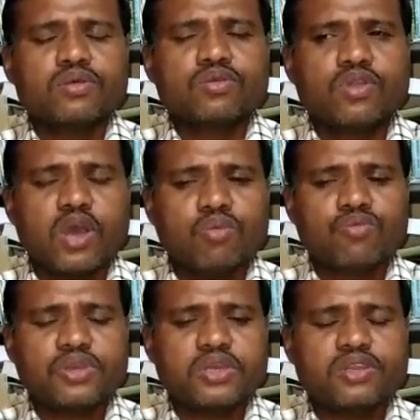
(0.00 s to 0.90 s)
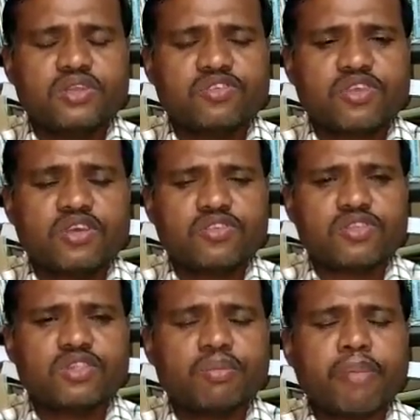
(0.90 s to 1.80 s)
now we
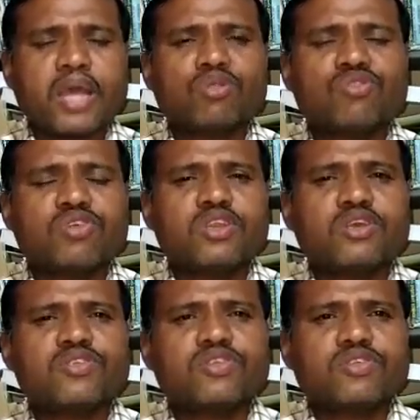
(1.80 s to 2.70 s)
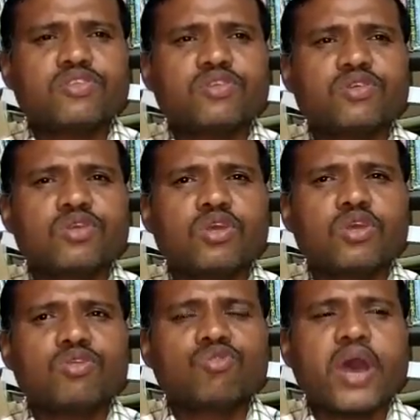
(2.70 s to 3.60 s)
discuss the pathogenesis.
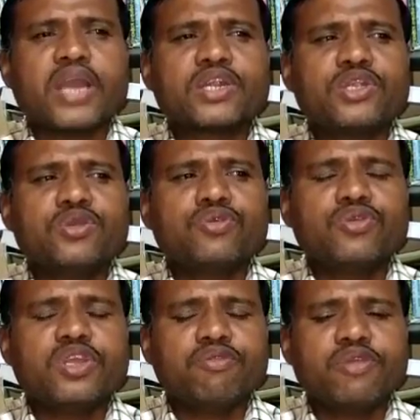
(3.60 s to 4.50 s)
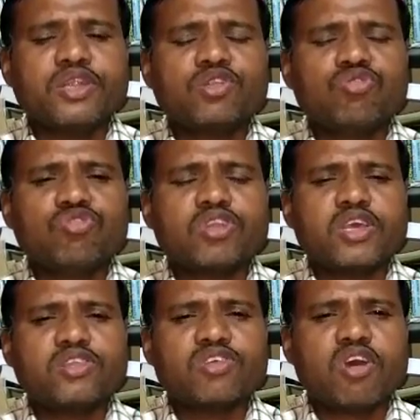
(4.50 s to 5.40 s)
So active infective
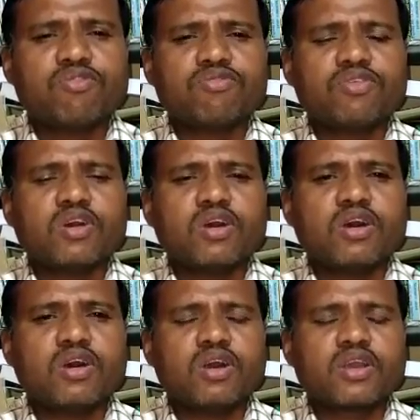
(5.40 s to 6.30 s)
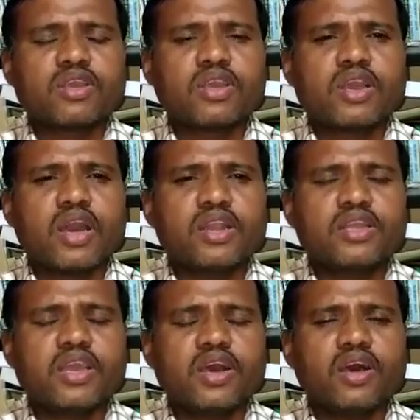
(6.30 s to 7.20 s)
stage of
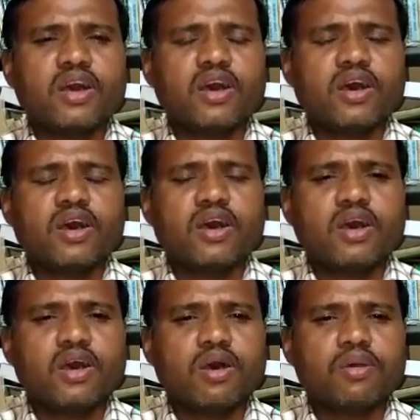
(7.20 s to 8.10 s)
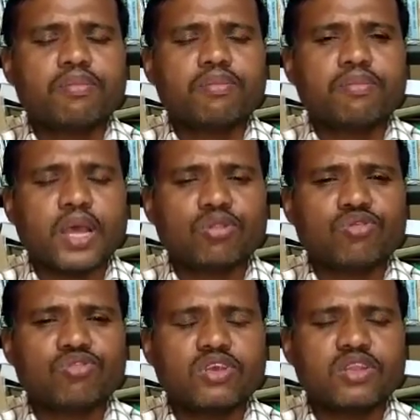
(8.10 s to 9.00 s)
Giardia
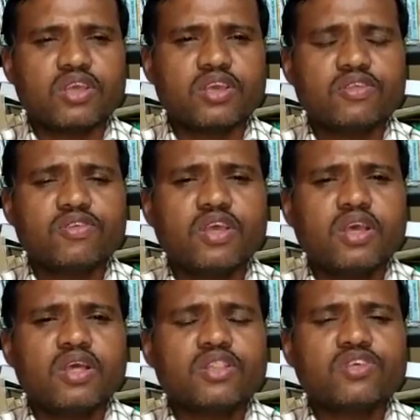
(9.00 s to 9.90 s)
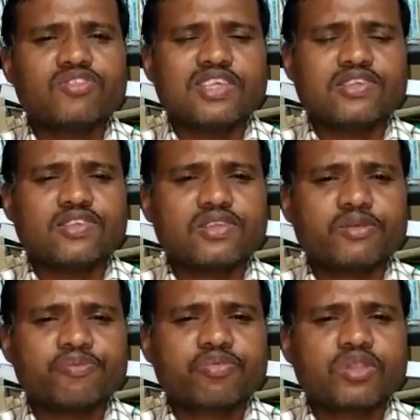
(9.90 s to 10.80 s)
pathogen is the cyst.
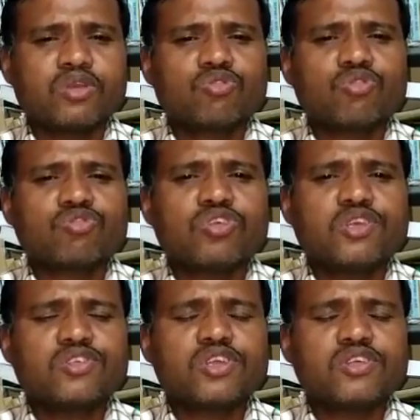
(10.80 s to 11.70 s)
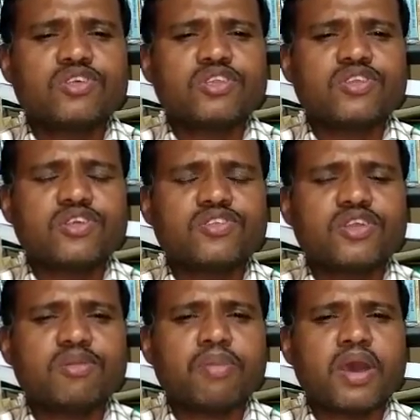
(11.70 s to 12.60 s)
So cyst is
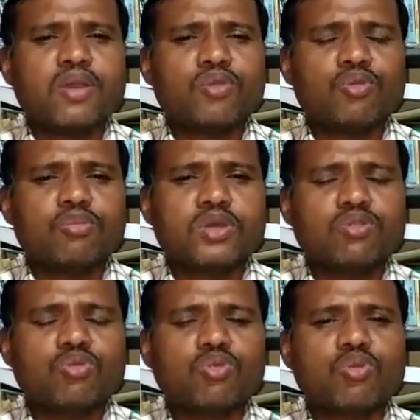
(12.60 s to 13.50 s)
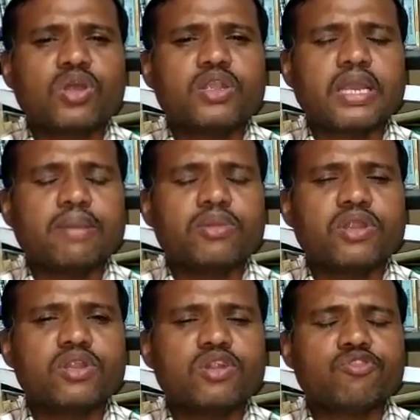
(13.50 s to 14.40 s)
ingested by human through
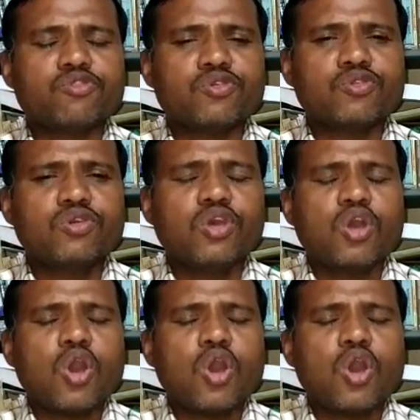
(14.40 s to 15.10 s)
contaminated food